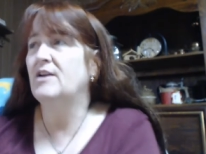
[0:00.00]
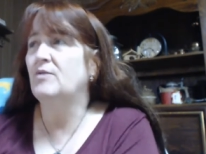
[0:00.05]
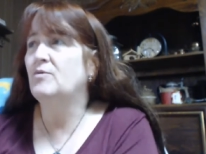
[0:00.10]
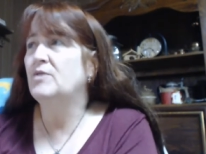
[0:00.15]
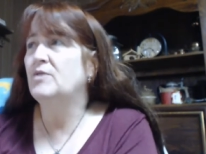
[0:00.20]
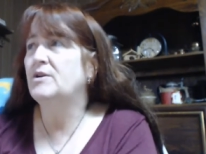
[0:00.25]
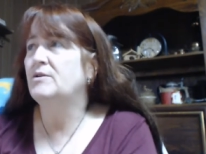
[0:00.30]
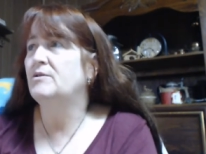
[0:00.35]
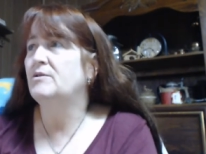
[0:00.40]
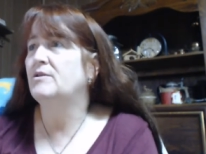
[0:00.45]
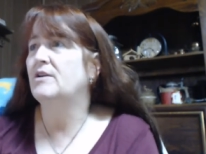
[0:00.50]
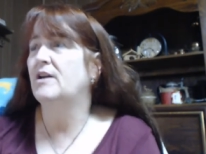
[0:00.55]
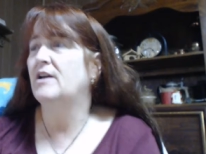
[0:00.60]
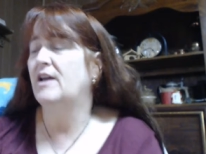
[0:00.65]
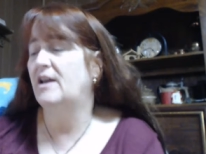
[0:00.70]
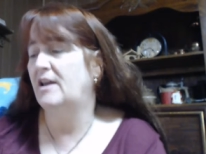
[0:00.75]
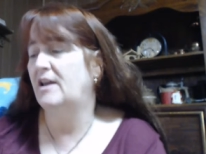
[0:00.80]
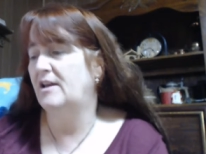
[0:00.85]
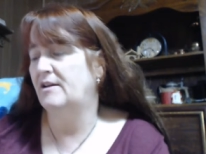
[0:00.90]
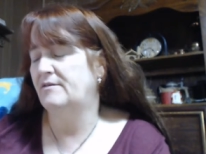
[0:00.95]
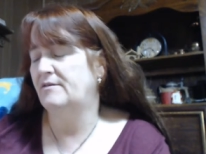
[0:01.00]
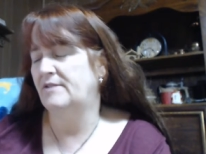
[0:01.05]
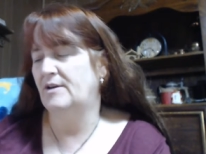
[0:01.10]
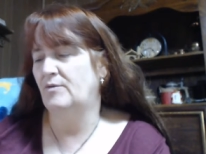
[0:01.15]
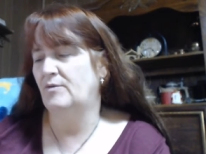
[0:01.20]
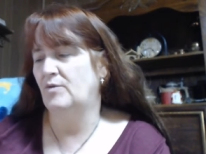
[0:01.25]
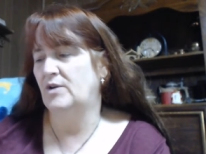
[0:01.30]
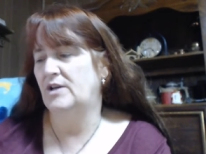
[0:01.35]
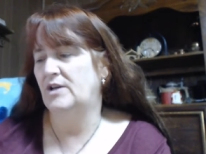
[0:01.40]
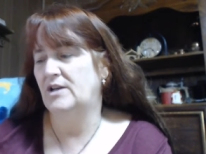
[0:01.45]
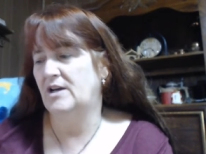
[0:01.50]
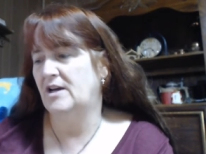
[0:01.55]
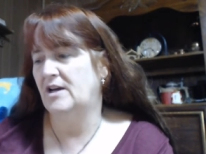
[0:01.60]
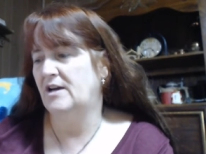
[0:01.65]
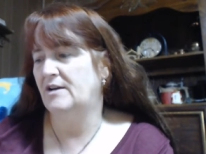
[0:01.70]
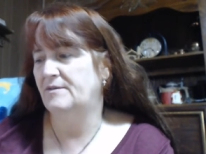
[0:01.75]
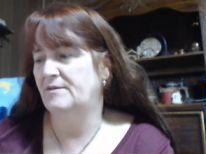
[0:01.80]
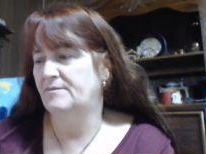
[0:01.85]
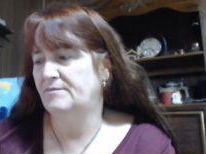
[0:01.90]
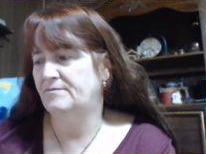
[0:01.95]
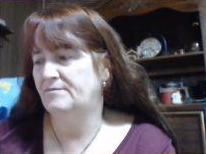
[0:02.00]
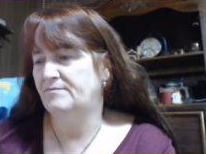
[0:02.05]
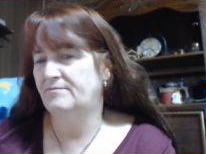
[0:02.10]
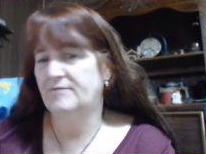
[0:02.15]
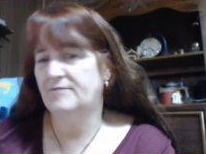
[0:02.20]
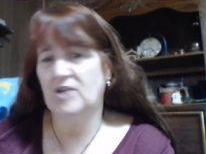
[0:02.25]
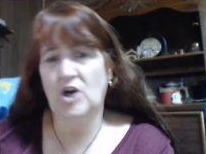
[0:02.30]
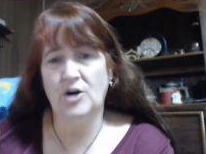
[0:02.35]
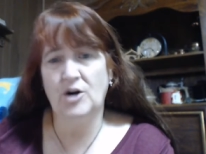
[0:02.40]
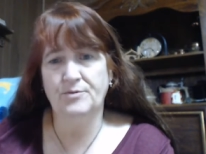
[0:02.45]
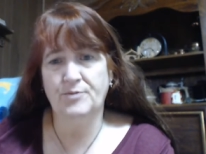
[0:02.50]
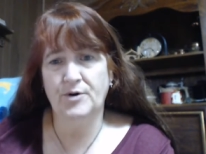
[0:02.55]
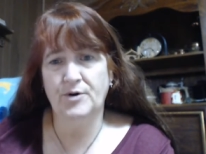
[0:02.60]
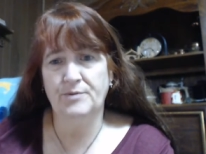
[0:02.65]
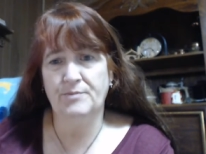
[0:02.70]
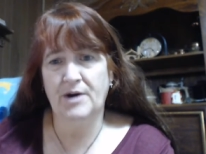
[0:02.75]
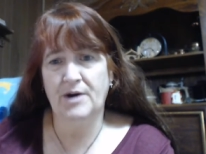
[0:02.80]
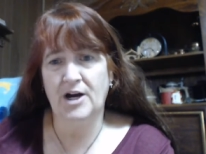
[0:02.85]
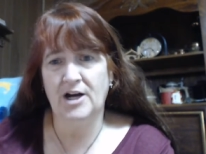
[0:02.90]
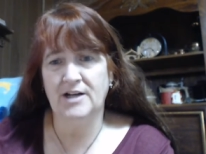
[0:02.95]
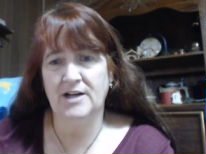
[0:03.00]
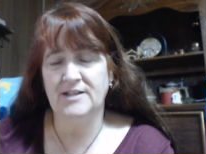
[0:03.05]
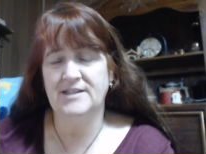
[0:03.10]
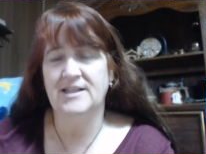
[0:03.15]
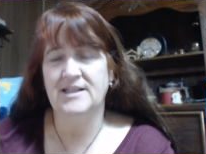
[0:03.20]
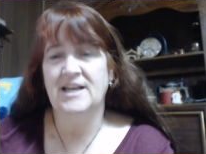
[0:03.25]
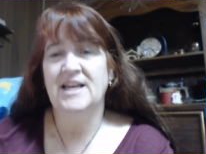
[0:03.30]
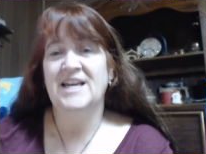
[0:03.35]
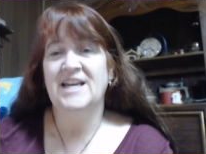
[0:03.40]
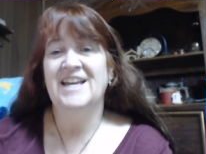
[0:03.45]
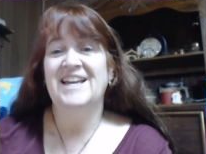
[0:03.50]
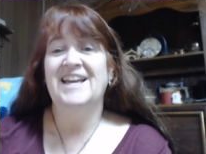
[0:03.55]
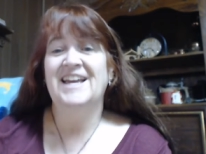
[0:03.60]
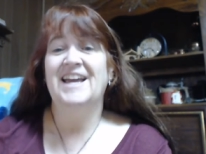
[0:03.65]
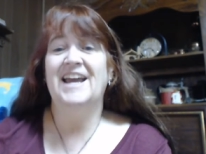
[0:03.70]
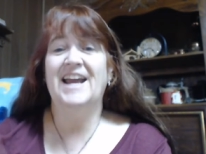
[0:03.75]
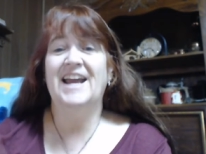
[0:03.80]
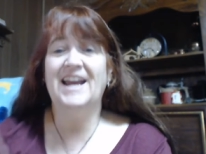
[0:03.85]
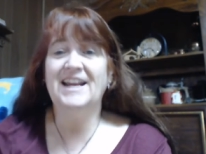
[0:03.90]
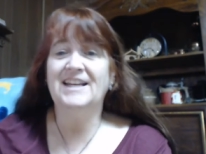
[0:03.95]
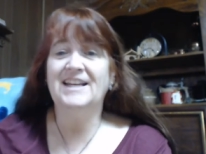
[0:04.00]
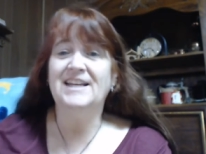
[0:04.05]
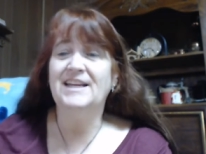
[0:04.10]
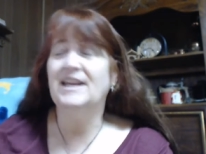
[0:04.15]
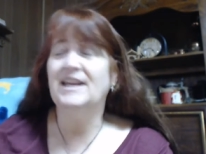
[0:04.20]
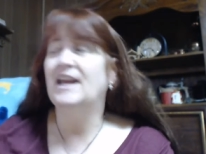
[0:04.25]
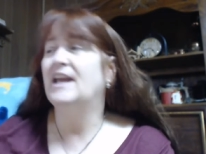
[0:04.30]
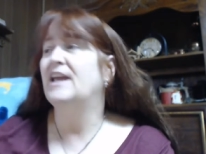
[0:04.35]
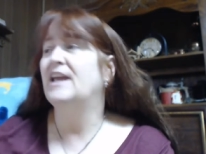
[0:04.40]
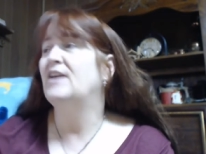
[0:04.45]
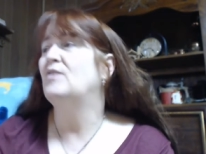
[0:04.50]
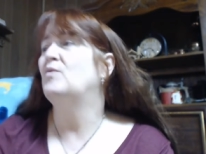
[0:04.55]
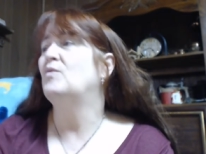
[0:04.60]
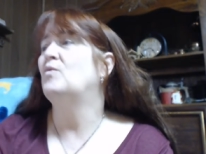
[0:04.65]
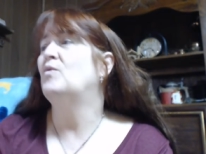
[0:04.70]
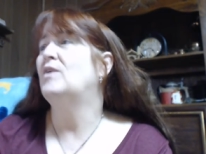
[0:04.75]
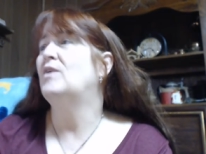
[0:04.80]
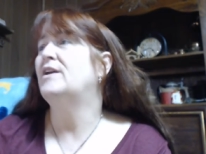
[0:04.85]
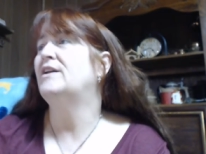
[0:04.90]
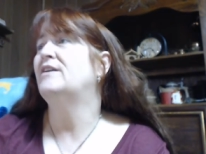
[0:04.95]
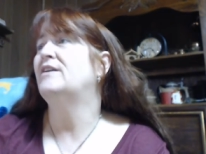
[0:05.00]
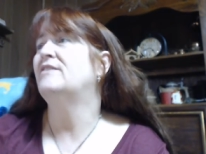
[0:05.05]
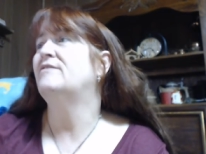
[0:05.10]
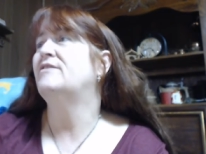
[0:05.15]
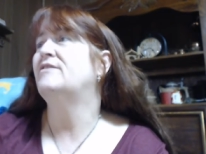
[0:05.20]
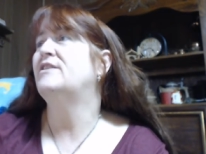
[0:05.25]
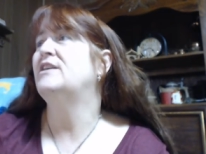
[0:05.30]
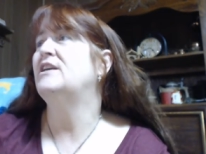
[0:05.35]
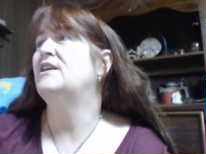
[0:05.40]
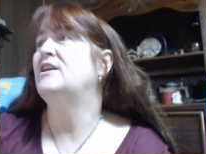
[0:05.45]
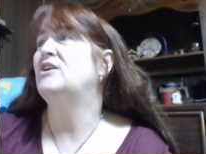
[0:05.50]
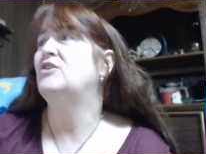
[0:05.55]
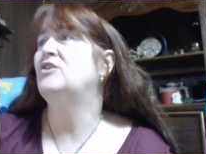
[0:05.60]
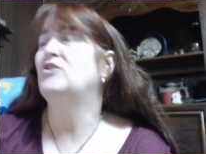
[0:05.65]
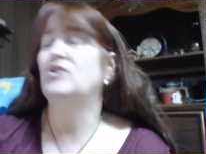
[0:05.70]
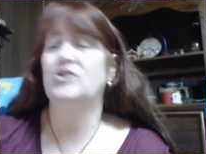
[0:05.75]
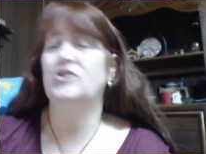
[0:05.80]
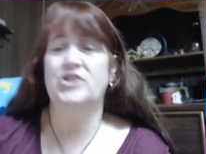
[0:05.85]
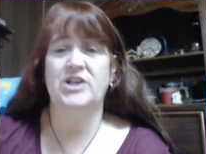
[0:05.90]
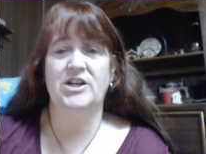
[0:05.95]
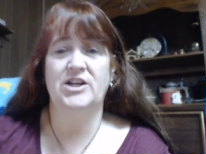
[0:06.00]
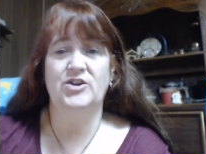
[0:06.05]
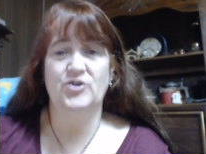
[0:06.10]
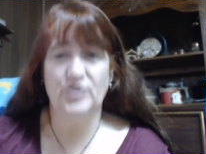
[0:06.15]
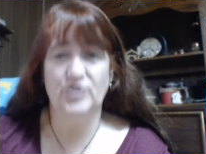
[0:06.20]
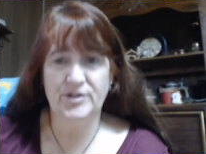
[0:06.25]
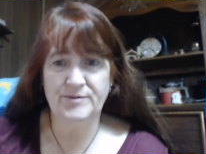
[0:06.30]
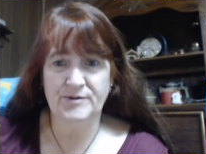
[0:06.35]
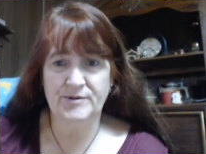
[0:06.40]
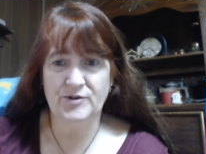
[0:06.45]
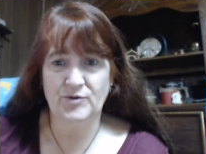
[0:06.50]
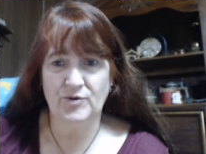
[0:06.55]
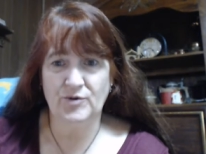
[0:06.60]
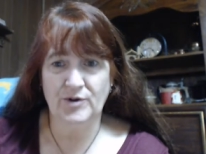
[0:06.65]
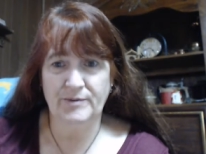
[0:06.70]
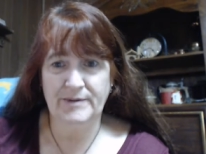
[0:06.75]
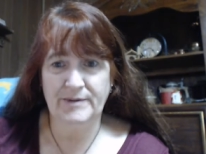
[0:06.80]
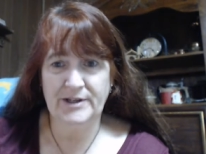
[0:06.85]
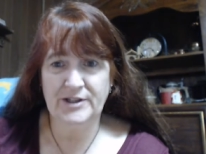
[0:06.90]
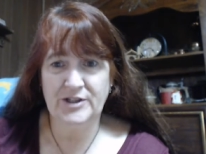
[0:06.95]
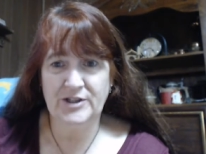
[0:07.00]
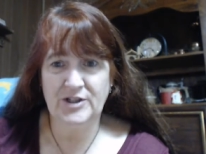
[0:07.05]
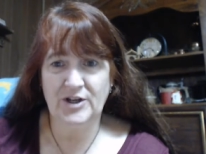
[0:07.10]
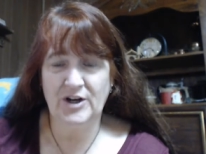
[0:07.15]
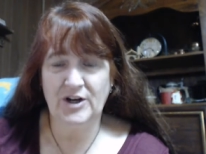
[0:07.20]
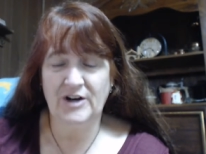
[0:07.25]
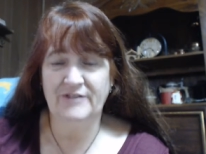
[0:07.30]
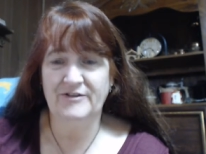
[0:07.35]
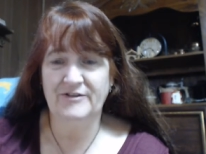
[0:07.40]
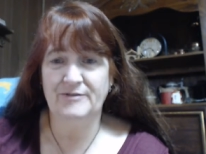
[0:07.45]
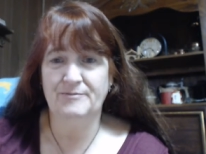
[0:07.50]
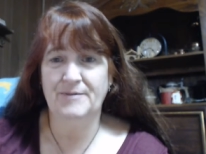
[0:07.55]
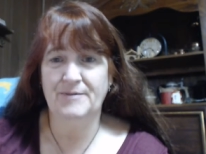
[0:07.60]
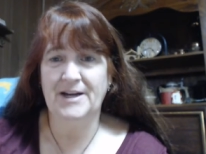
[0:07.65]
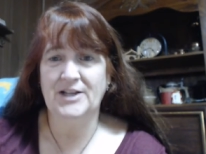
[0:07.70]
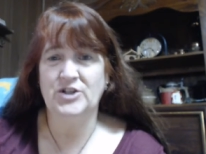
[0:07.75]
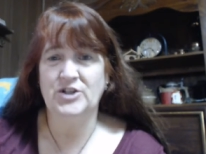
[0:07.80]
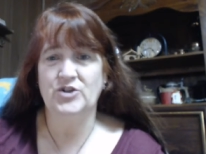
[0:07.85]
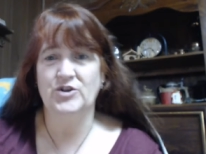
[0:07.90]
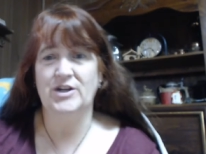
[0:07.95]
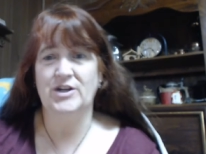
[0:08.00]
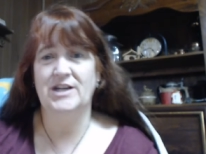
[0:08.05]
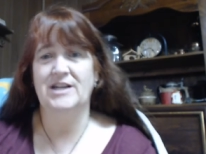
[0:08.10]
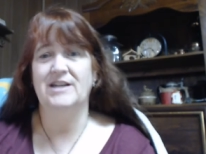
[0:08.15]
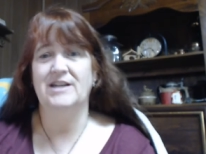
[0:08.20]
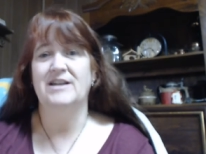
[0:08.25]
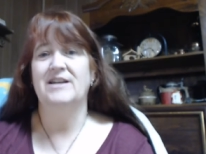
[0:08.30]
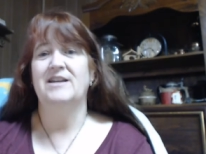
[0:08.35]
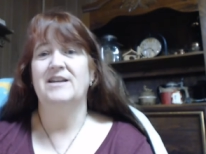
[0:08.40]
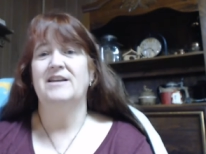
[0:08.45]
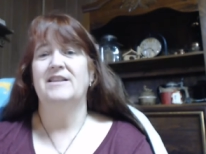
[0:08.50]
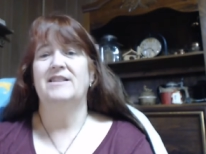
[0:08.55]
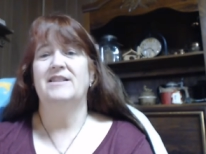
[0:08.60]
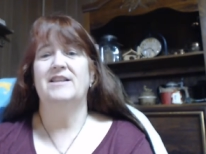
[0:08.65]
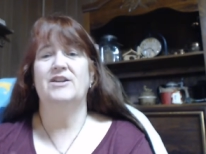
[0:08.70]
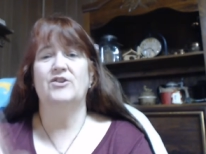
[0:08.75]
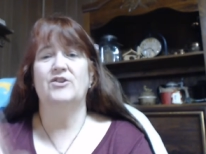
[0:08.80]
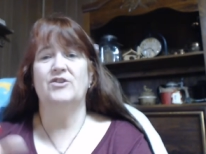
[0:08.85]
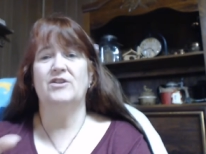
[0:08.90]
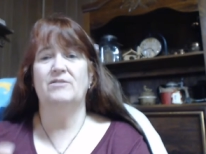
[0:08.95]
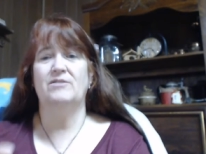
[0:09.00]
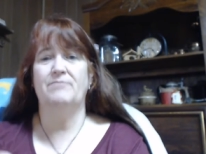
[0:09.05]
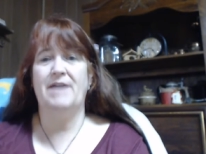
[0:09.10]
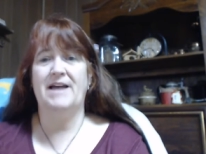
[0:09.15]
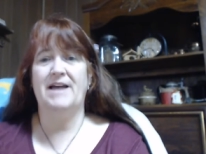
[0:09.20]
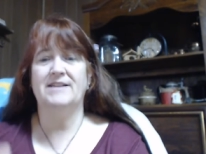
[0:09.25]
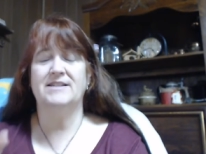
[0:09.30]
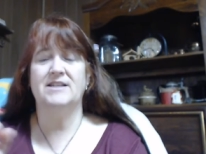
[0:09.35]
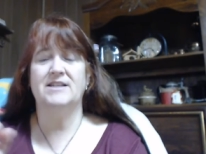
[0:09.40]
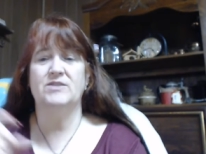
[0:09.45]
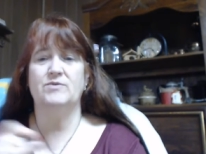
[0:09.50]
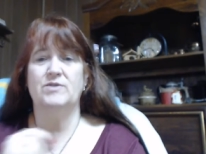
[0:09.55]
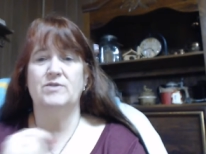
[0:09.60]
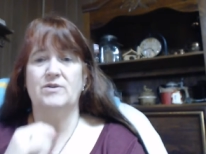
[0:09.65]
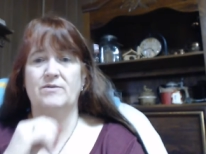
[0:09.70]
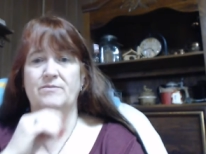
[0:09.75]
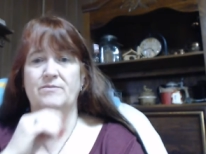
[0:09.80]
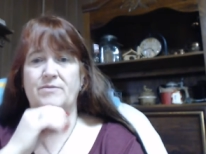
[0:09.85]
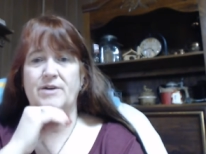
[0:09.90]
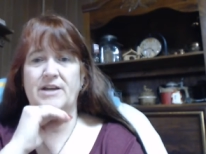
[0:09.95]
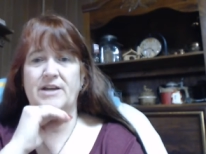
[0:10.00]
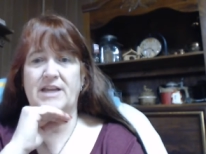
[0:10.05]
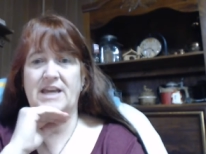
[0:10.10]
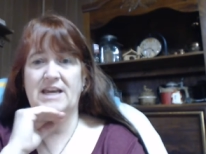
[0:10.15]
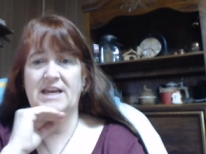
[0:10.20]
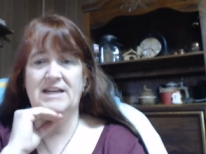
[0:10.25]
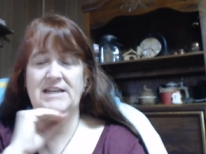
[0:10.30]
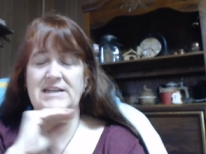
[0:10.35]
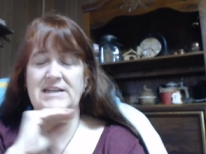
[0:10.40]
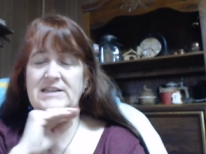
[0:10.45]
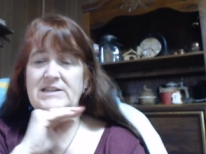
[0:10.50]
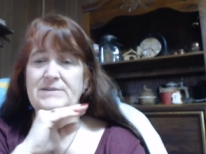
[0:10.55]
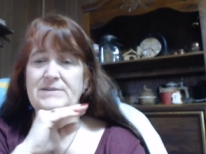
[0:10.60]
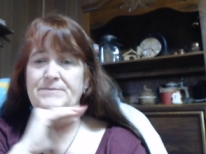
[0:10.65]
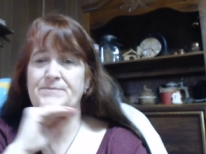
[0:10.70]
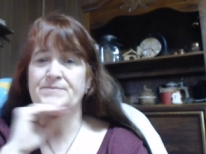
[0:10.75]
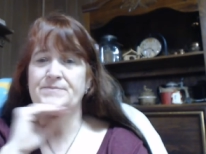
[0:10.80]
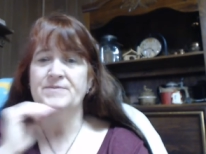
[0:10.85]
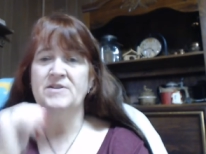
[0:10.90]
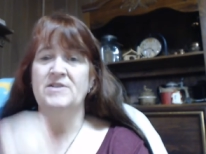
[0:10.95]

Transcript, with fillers: a wooden, a not wooden, a cardboard box, and he ate one of the crocheted Christmas ornaments off of my tree that are little baskets we normally put candy in them.